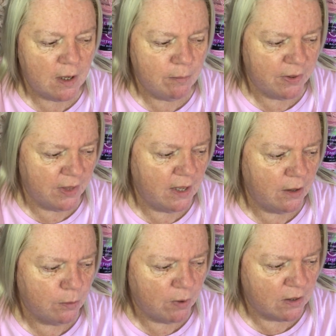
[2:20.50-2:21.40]
but they are
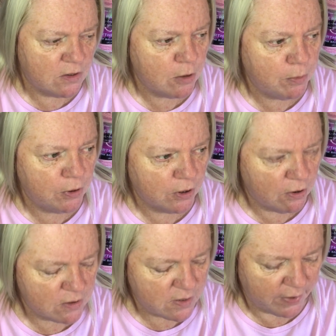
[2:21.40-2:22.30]
the ones who put the
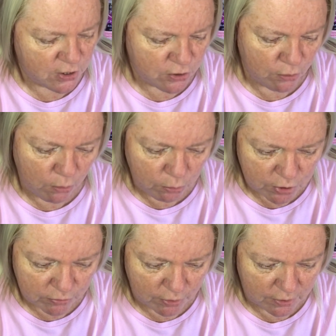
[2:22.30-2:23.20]
conservation
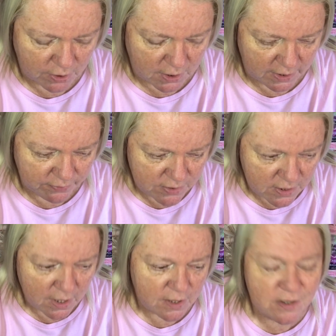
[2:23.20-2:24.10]
order on the cliffs,
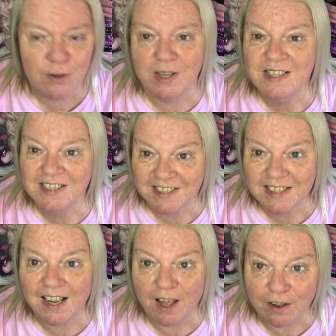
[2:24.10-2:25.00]
so they didn't
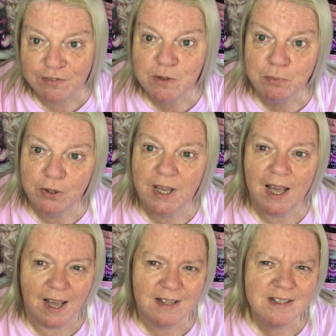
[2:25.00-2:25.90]
have to put their
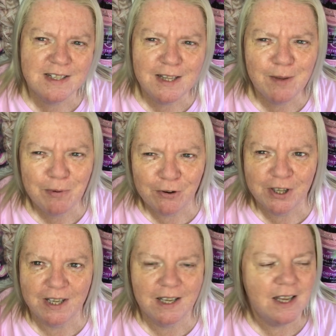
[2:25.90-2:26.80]
hands in their
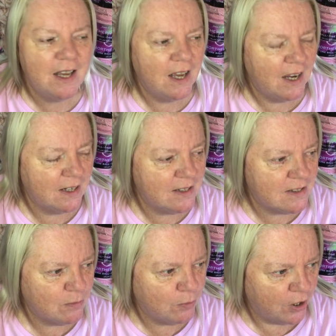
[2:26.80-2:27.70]
pocket and
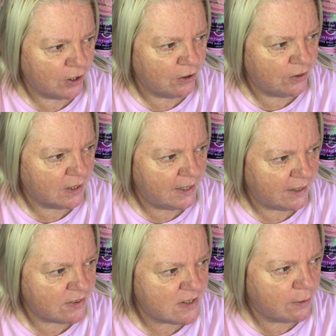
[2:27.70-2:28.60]
work on the
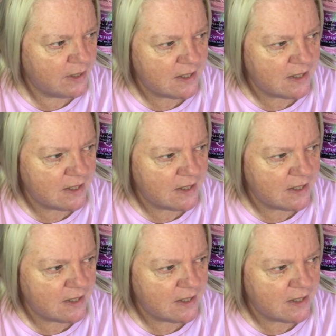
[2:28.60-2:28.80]
cliffs. So